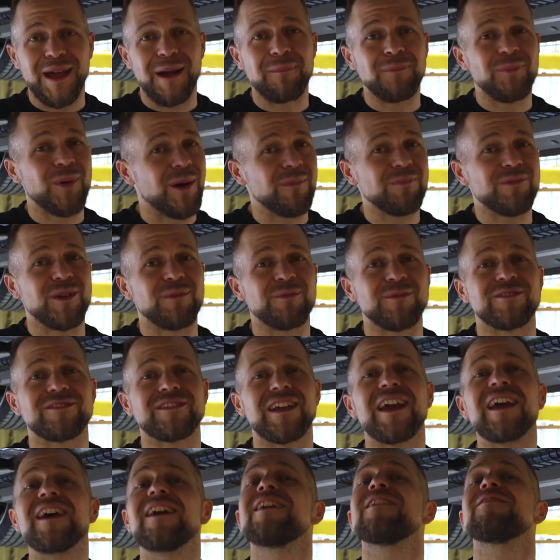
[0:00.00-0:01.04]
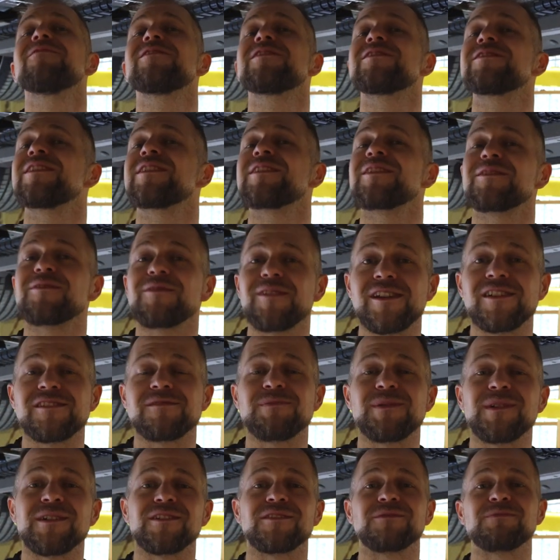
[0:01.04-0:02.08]
got bumped almost every single race
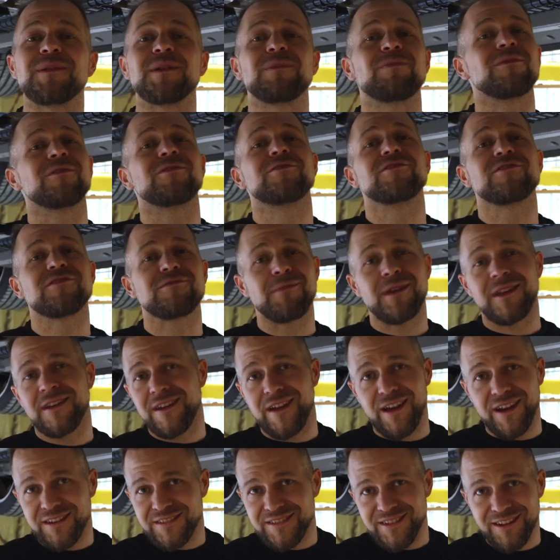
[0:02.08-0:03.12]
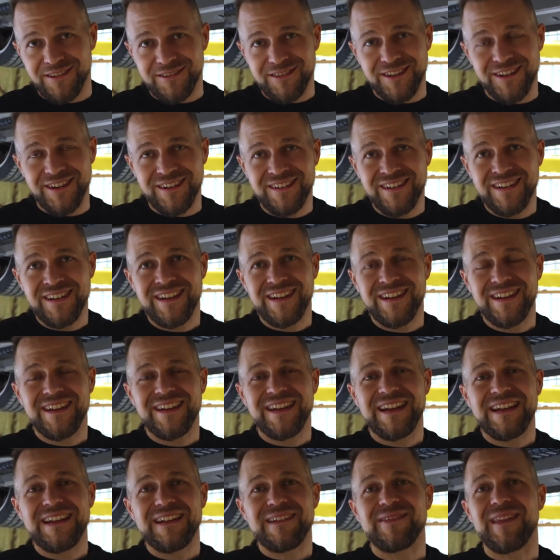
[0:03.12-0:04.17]
because people are just maniacs out there.
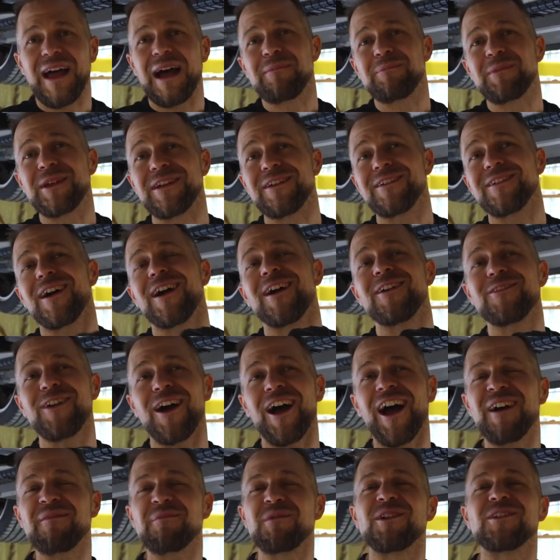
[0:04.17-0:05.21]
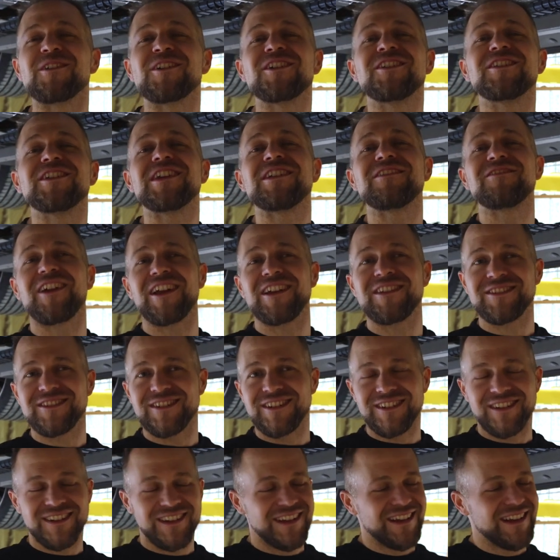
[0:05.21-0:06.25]
Not me. I'm a clean
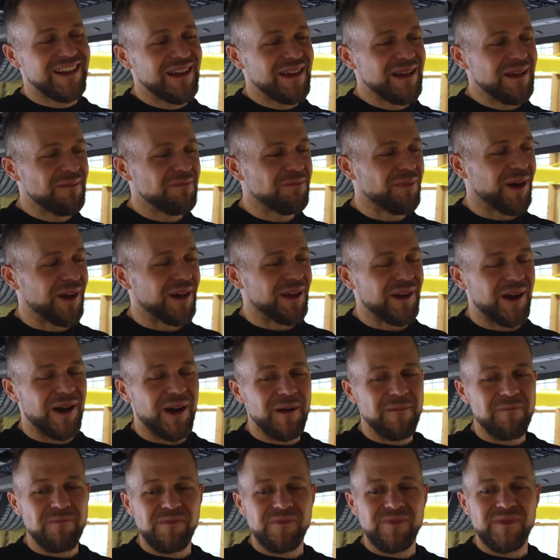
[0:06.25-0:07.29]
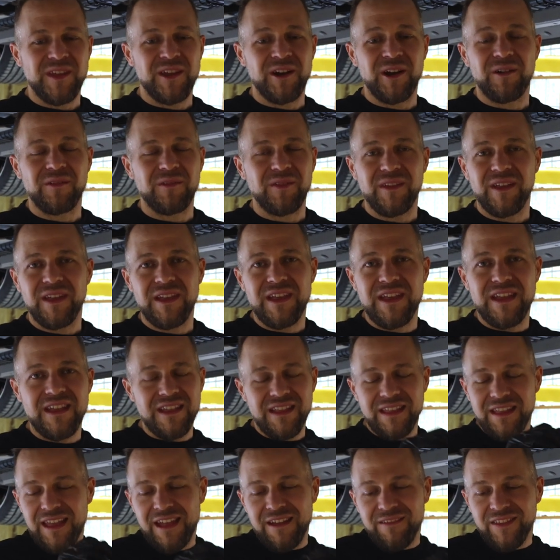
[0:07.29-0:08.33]
racer. But you know,
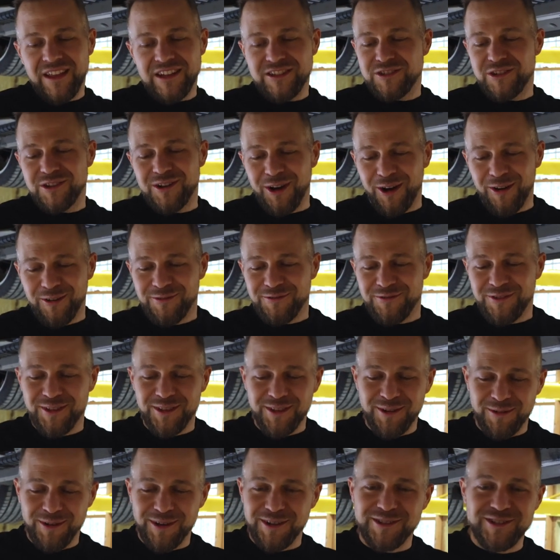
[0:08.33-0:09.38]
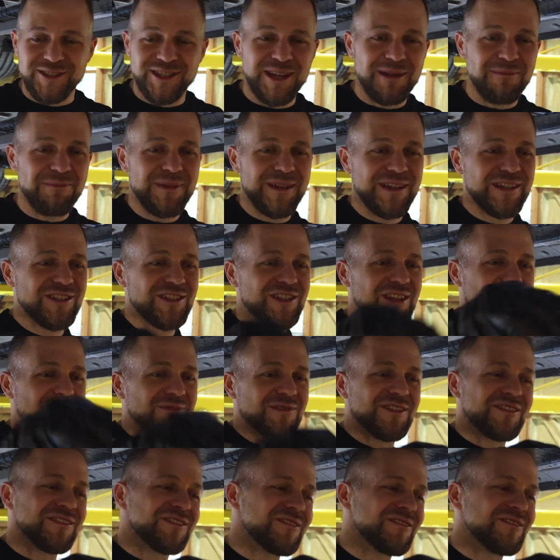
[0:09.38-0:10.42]
unless you're going for the world championship,
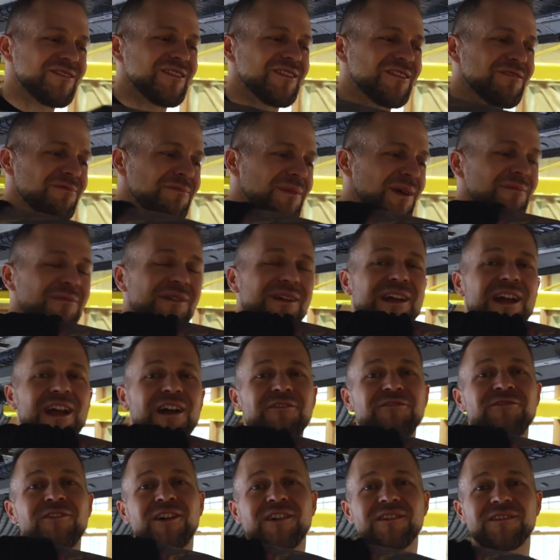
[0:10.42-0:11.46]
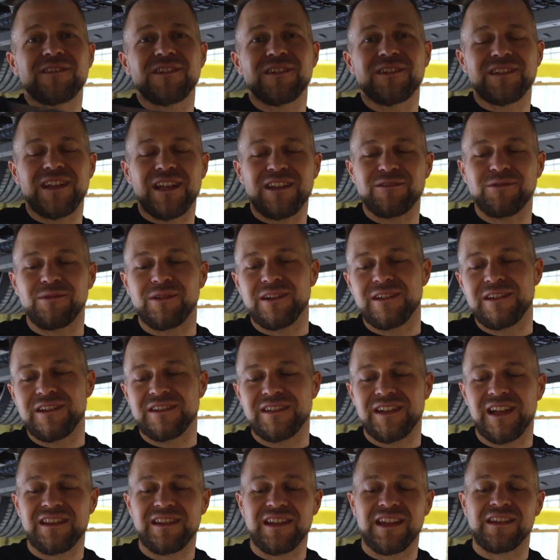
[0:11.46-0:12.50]
just remember to have fun, because that's what it
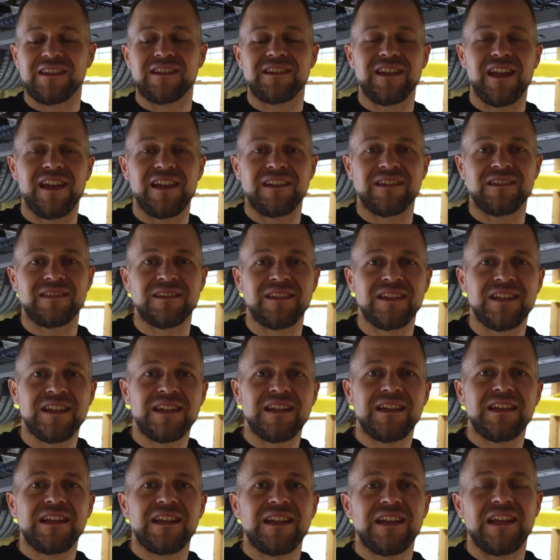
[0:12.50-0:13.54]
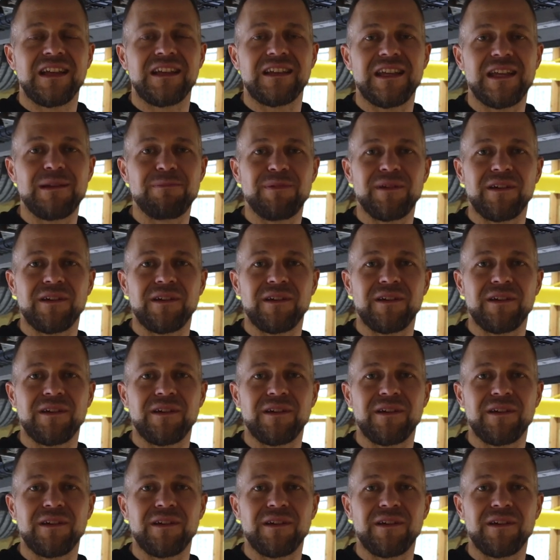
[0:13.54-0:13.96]
is at the end of the day. And keep